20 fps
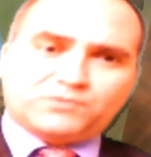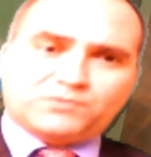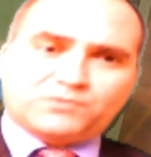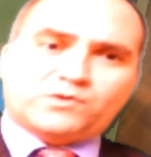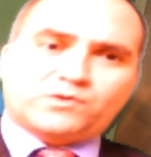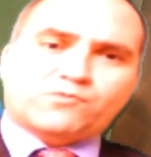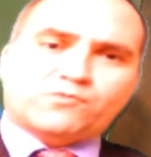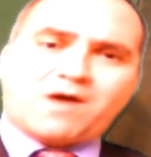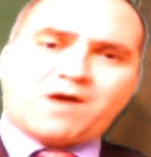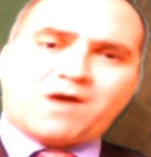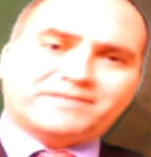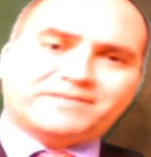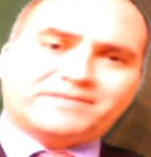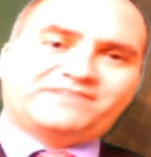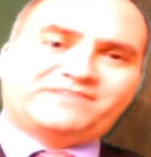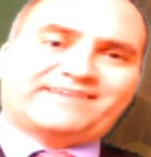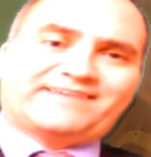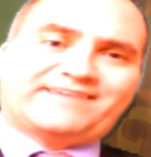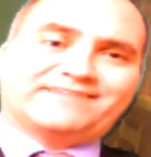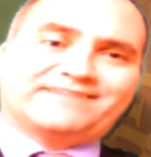But when
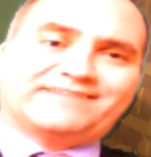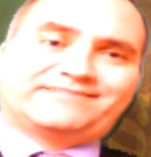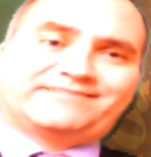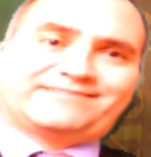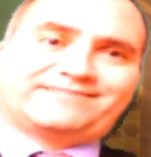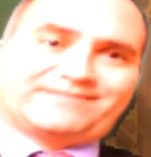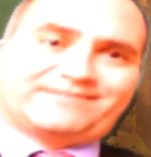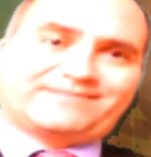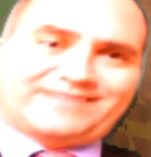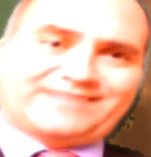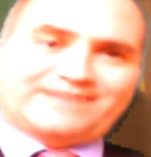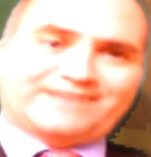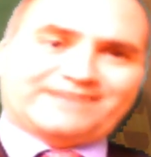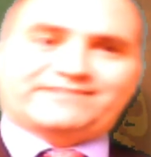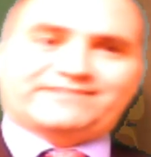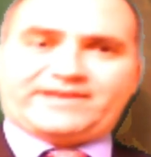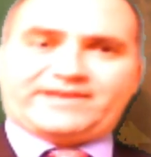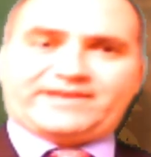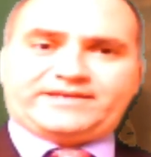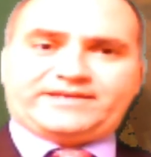Romney says
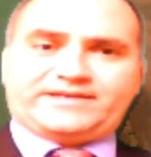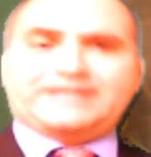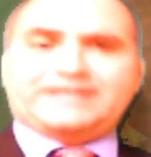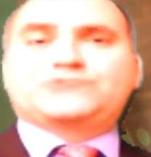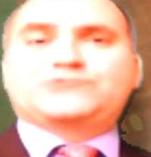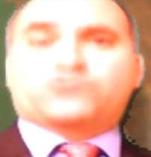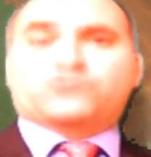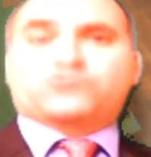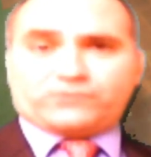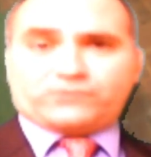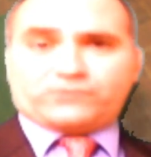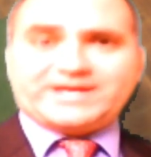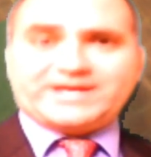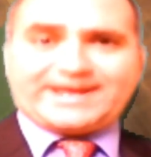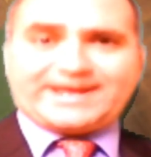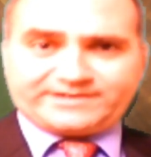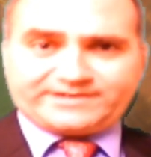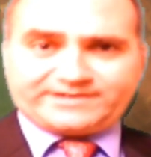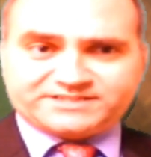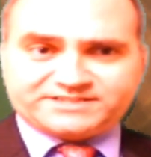things like he
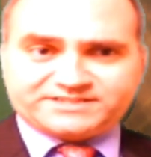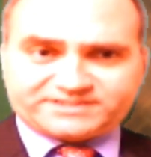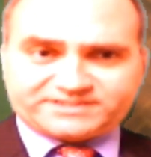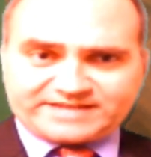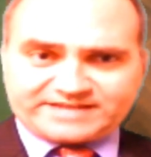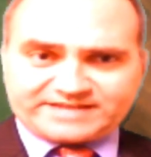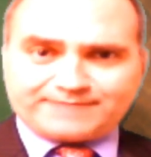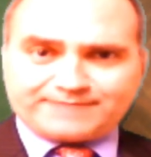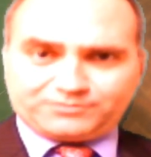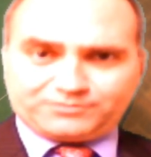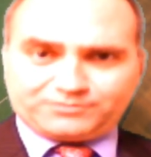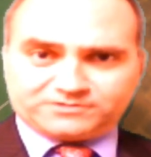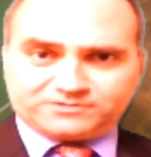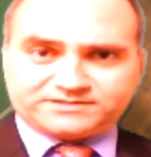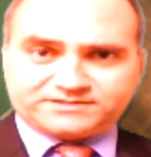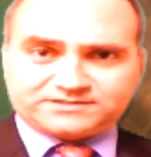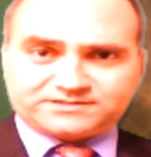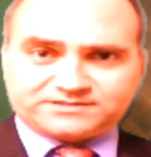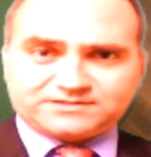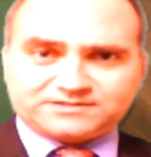created
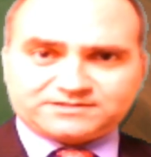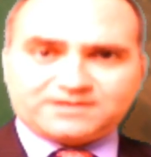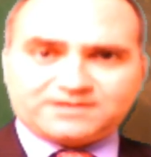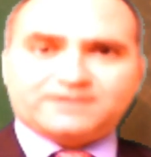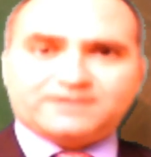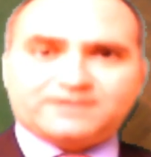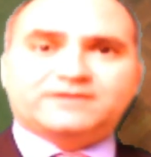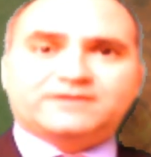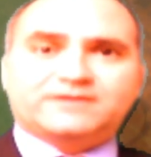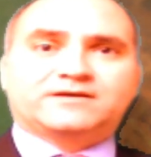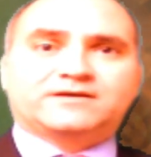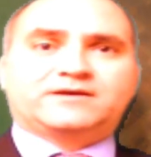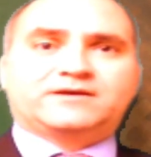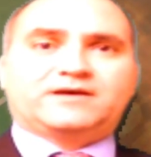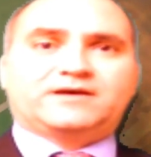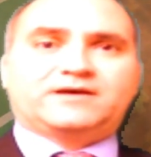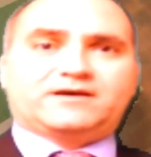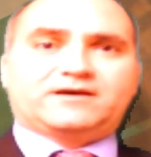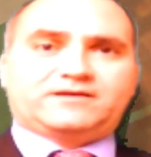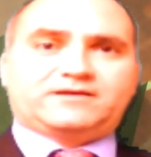Staples,
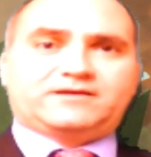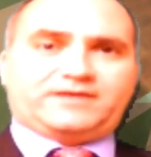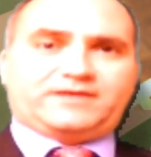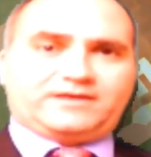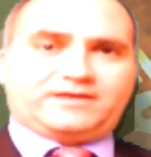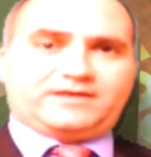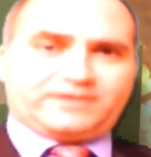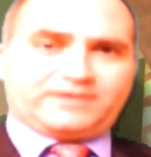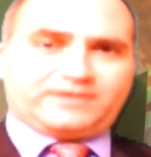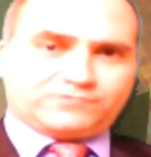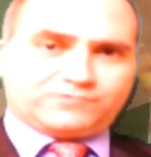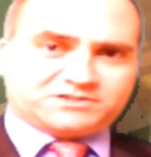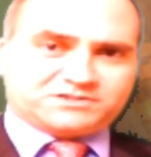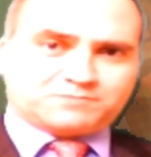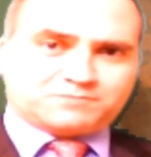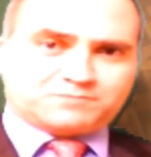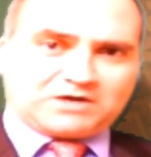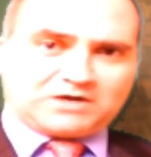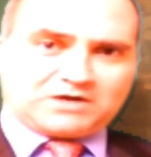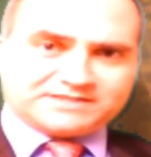in
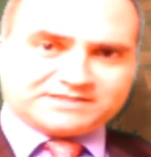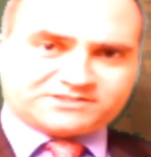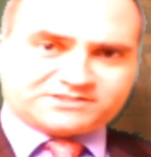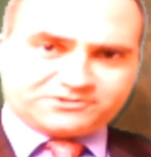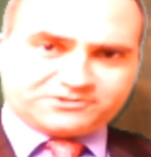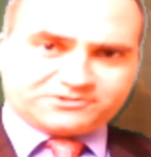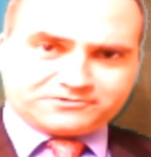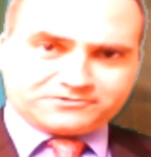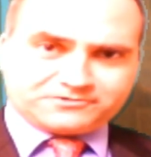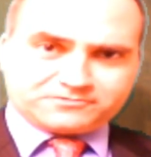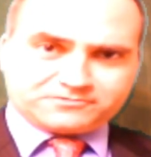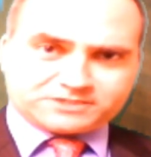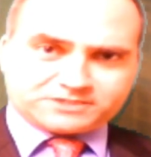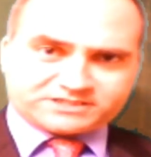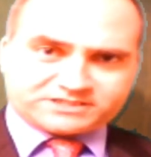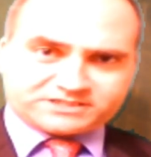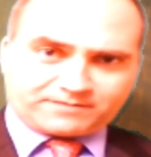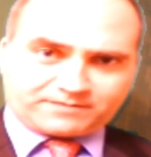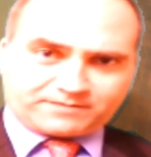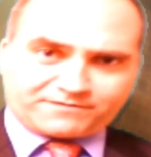response
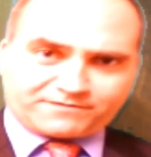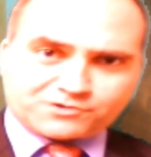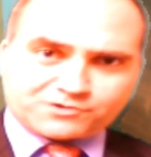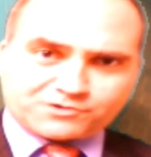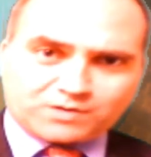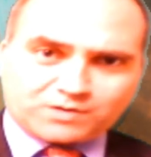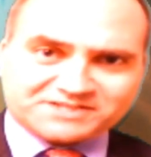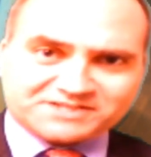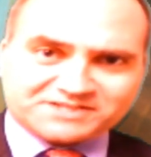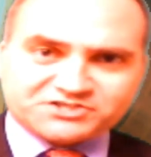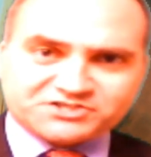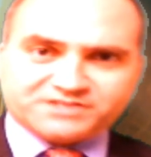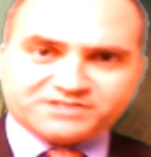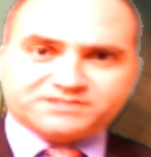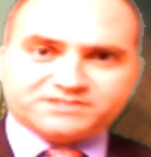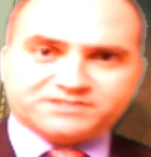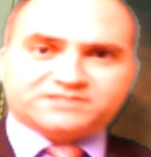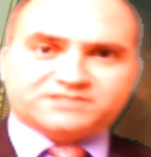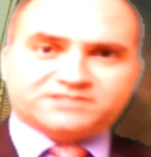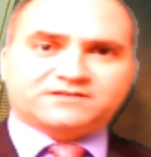to some of the
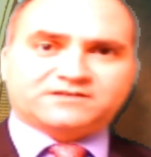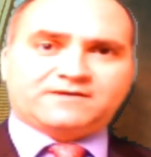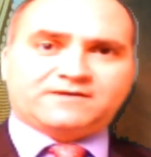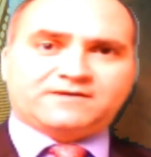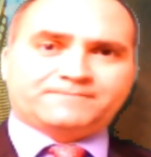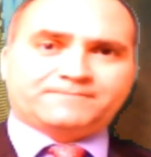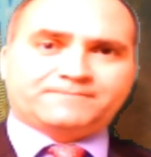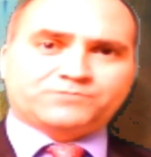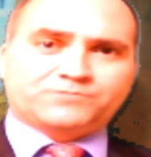questions